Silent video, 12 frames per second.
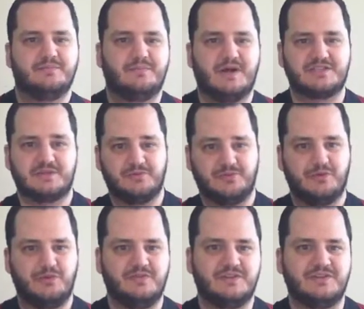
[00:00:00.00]
possible
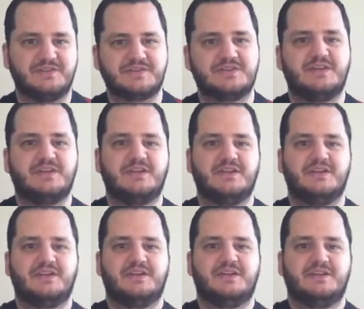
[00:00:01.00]
equivalents.
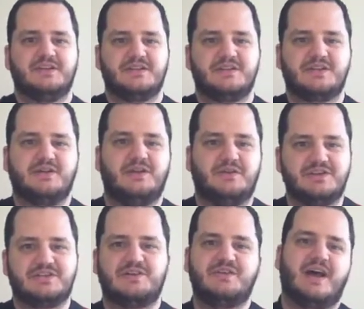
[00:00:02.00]
So anyway,
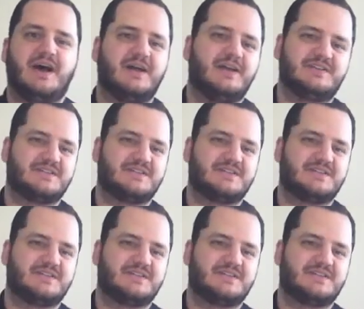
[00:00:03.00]
so yeah,